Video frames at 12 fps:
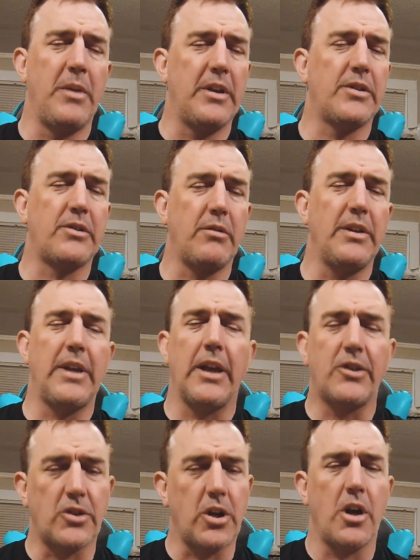the Ministry
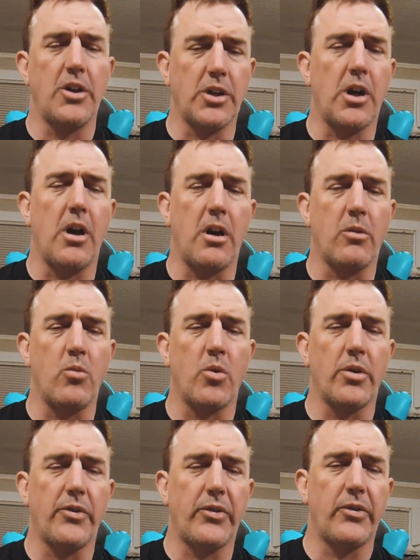takes charge of
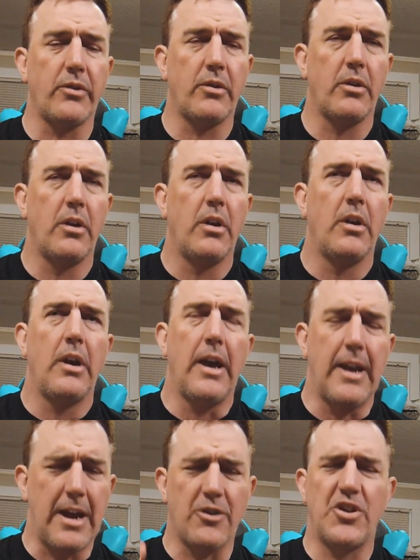Hogwarts,
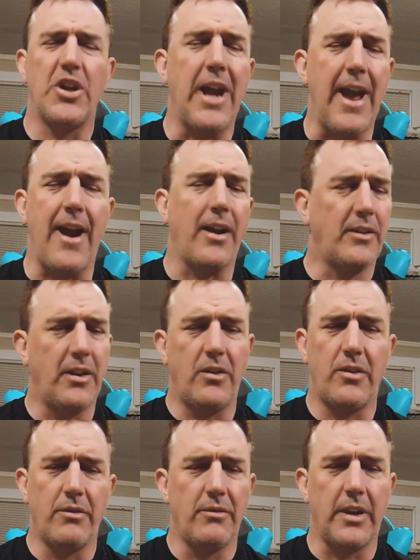and how she
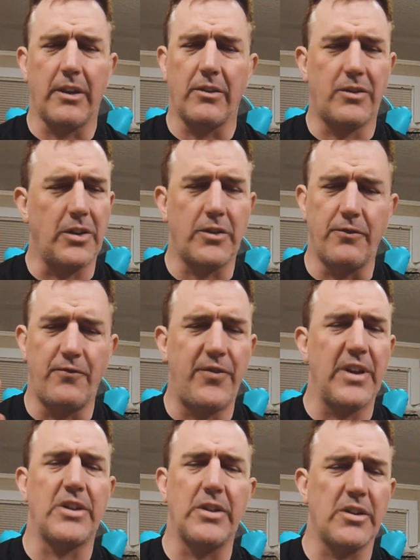acted like just
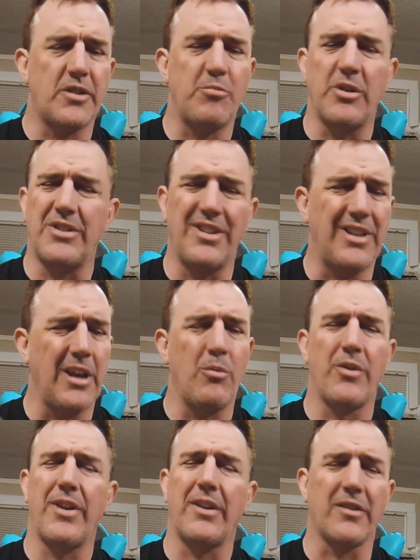vicious, but she
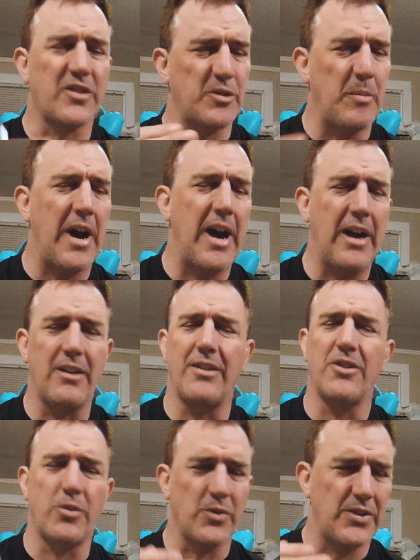did it with like a smile,
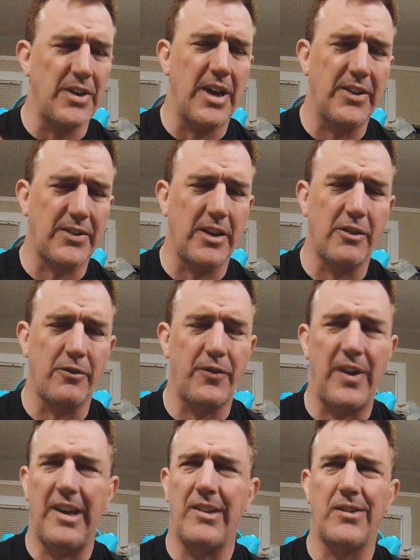and she was nice on her
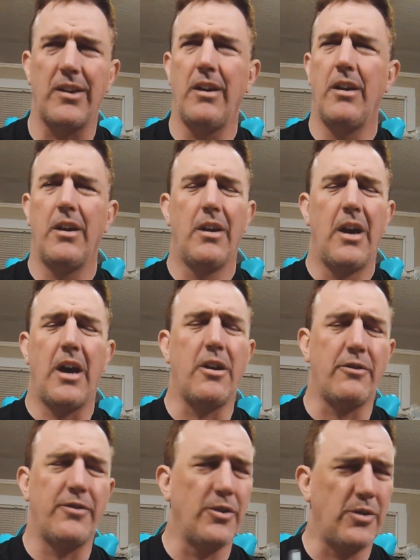face.
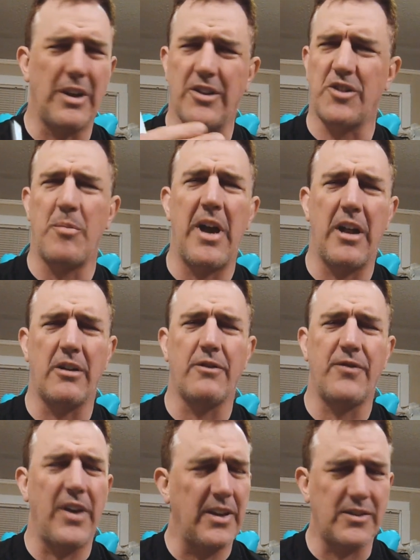She had a smile on
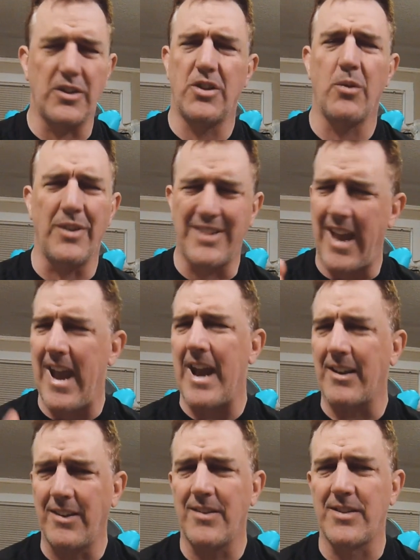her face, and she always
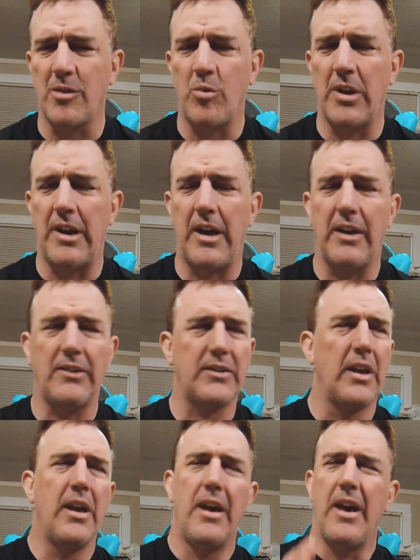acted somewhat
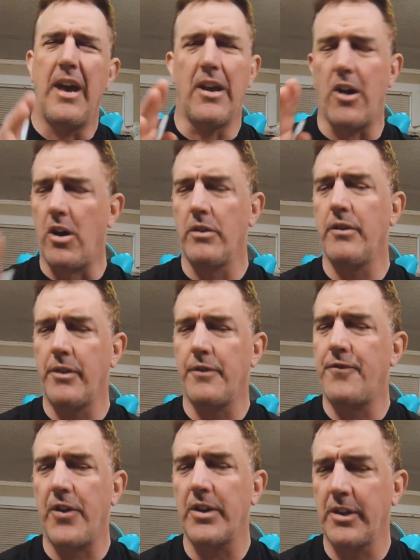nice. And all of
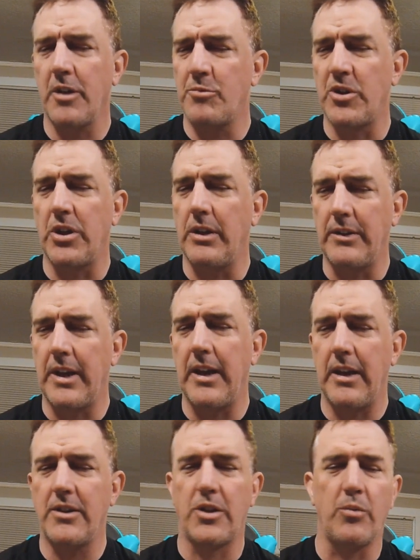the fucked up she
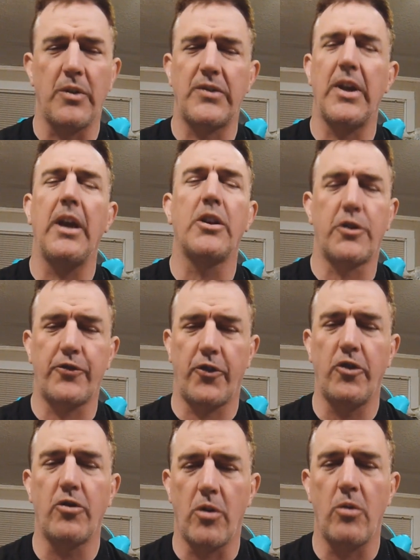did, she would say it's
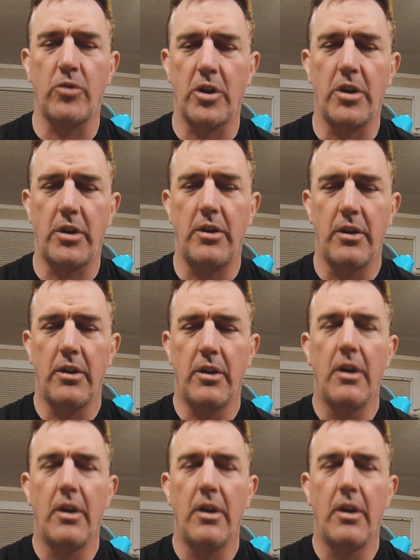for your own good.